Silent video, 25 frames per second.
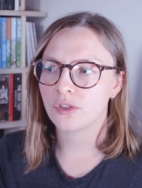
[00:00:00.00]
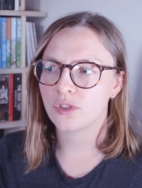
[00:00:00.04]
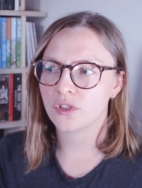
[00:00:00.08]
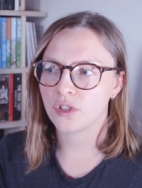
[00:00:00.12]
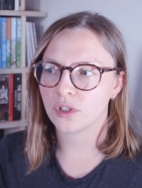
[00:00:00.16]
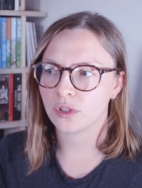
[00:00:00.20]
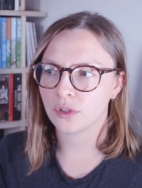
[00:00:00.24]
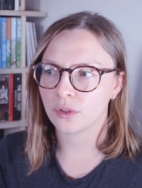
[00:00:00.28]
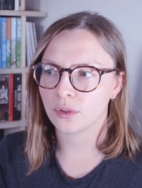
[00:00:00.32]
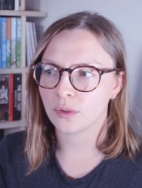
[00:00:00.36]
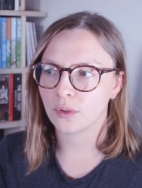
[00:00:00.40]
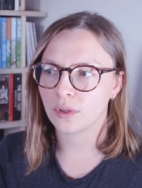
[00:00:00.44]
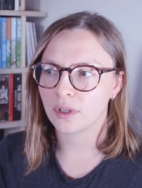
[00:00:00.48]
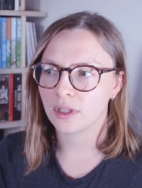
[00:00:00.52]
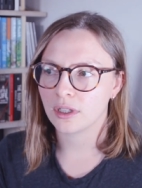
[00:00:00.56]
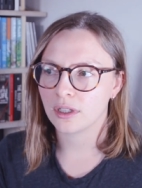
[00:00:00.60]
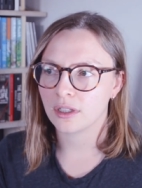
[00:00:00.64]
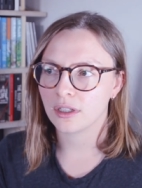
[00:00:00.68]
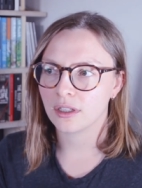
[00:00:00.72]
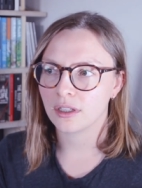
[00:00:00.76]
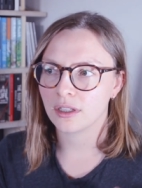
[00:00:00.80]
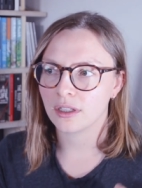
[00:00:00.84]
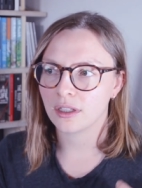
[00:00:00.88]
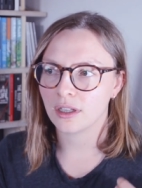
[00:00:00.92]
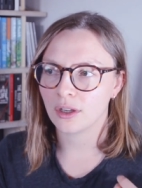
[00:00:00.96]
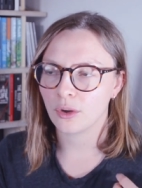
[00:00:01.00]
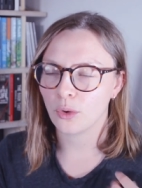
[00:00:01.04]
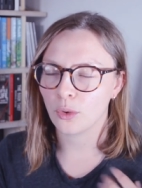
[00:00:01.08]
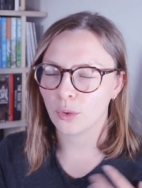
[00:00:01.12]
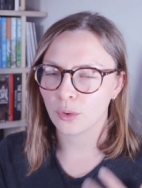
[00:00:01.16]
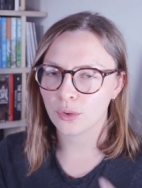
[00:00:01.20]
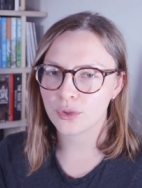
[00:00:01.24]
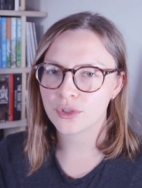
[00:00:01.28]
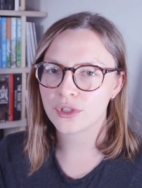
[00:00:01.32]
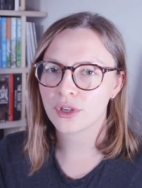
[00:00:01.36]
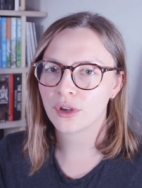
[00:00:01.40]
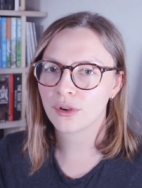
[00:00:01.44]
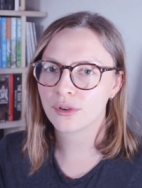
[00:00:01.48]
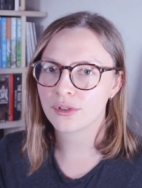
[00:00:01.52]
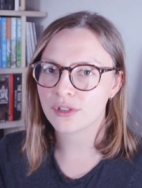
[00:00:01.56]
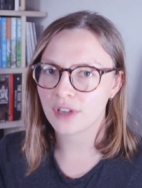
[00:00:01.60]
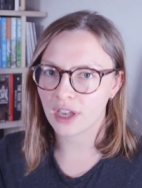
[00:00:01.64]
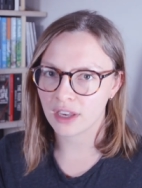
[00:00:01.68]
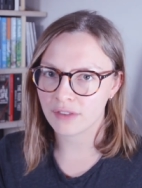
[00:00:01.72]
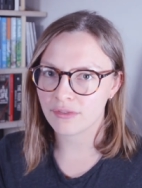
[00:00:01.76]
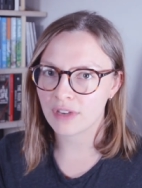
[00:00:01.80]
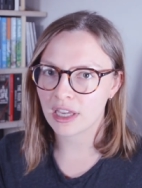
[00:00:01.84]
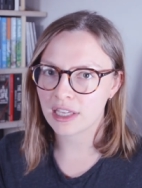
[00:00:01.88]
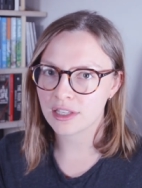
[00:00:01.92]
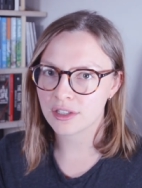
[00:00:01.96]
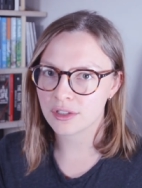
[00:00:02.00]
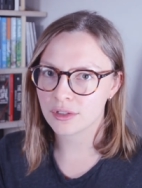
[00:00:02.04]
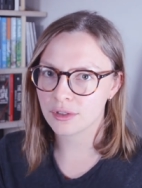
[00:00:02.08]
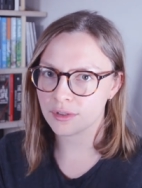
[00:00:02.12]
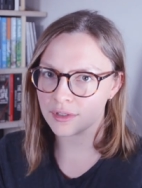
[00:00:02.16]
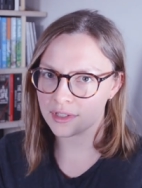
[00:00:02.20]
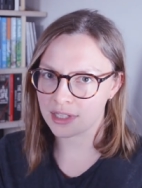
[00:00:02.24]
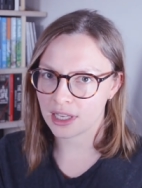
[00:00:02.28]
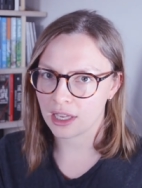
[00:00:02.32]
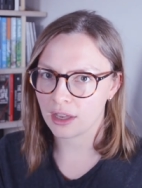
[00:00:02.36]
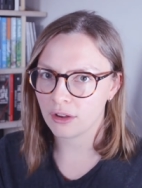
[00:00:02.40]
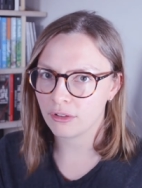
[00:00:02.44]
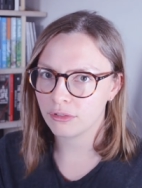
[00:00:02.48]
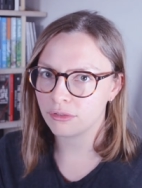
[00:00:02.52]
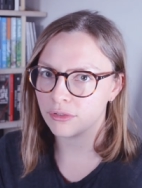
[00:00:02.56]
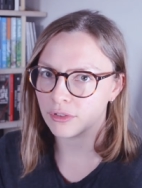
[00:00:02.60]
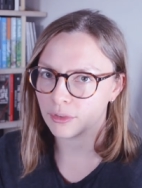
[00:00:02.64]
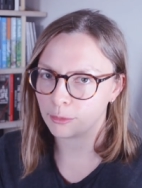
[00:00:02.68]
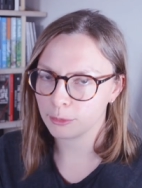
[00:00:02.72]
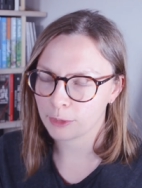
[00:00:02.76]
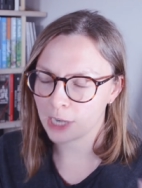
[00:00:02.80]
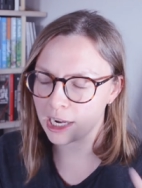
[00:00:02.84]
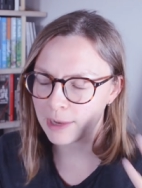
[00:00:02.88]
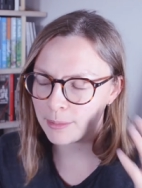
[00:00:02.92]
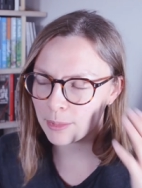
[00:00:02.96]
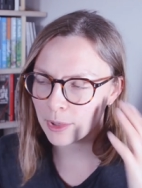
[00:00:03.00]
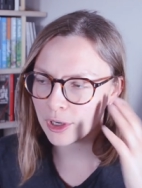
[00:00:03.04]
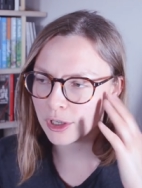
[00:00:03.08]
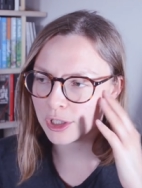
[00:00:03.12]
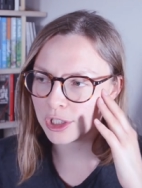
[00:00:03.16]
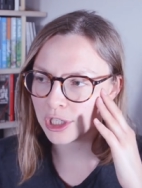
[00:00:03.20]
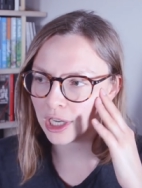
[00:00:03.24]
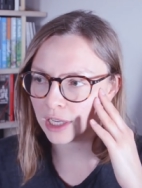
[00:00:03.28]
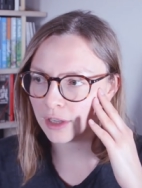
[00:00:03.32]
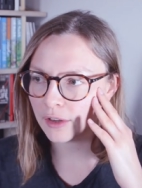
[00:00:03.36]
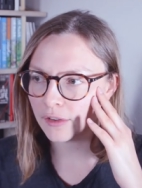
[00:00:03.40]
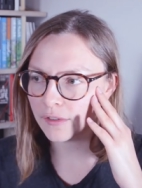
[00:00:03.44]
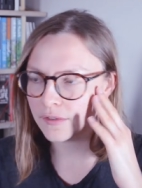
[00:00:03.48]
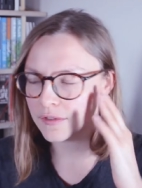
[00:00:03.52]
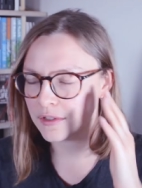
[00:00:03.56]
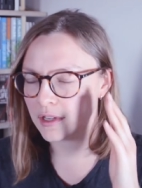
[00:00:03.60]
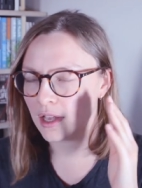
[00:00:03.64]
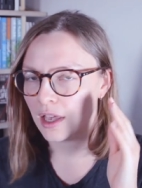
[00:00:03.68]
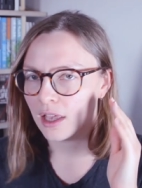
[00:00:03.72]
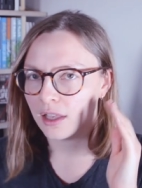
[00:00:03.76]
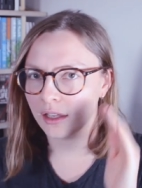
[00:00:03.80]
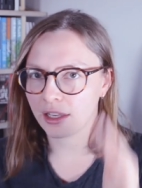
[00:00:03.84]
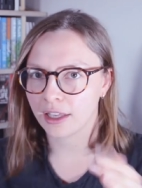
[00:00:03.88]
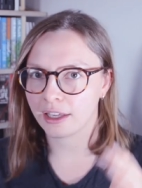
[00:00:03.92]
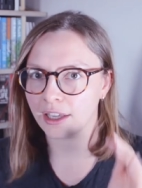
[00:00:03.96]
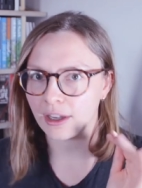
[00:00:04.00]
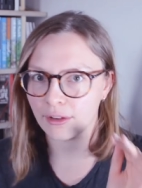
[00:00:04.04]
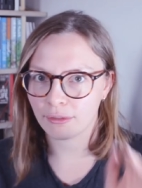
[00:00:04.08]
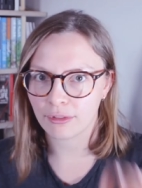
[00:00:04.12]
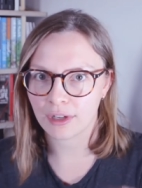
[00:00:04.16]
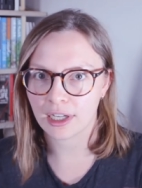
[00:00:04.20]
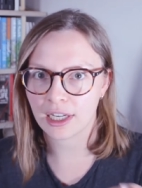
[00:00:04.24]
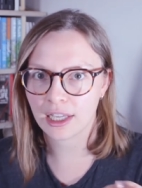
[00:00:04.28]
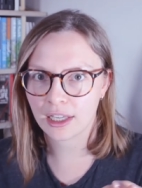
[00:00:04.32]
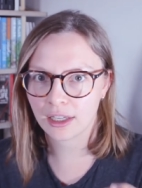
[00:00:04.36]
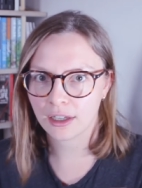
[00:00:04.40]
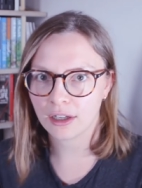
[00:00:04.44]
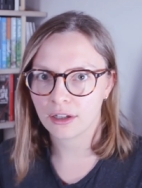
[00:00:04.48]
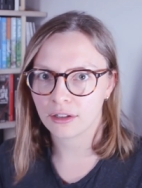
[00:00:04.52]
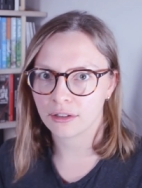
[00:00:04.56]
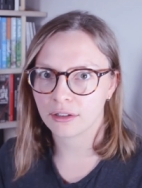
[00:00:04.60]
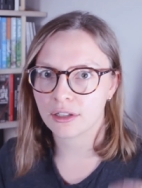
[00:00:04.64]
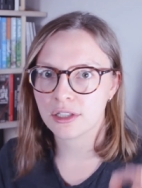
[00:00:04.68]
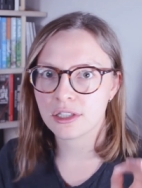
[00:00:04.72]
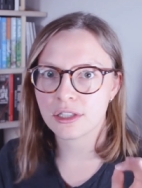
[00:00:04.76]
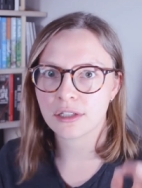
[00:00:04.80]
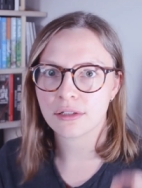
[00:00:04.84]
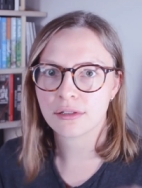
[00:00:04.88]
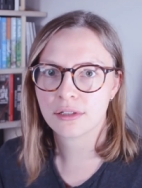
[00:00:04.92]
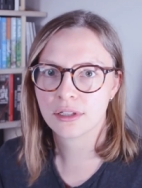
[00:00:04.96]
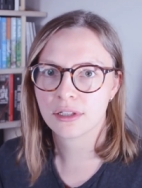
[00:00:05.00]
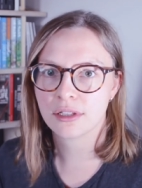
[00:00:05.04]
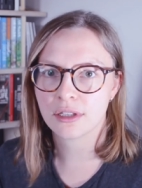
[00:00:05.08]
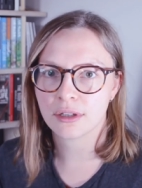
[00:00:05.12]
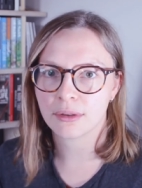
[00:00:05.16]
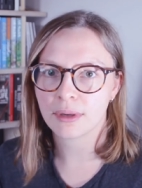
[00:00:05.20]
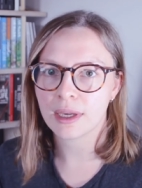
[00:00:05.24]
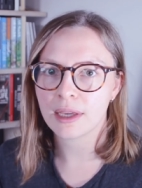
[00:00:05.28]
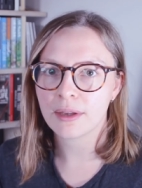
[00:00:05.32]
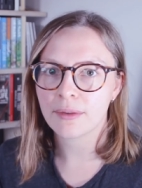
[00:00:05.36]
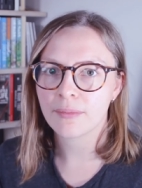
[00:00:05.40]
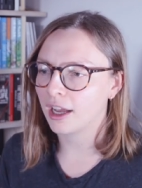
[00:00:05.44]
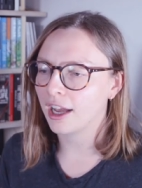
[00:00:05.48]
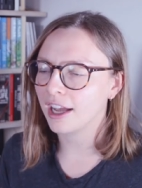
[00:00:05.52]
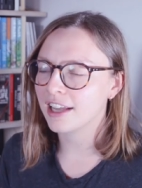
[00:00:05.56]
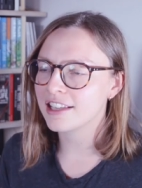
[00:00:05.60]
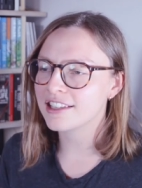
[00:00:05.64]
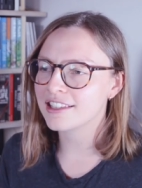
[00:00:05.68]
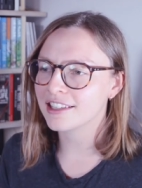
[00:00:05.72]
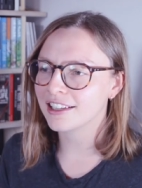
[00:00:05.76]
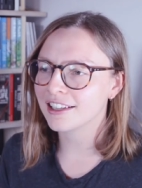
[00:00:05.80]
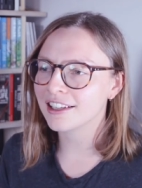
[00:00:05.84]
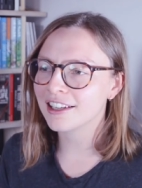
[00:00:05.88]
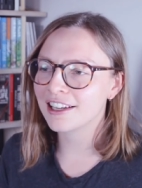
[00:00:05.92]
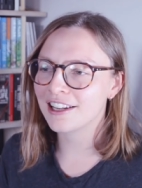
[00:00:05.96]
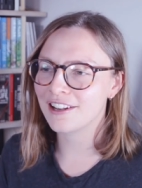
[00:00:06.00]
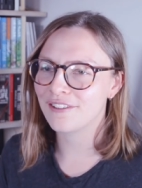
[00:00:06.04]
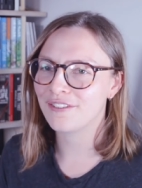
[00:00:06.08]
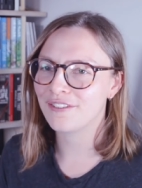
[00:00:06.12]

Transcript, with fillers: to also divest yourself from rainbow shells, like I really encourage you to do it. I suddenly